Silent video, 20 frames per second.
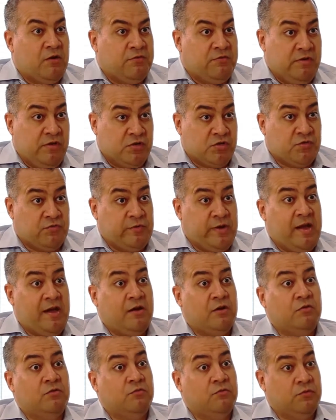3 years from
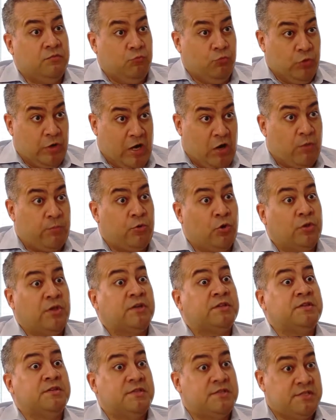now, will our
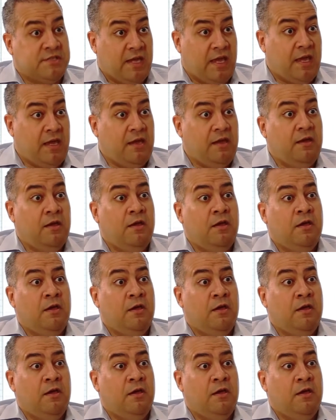product stay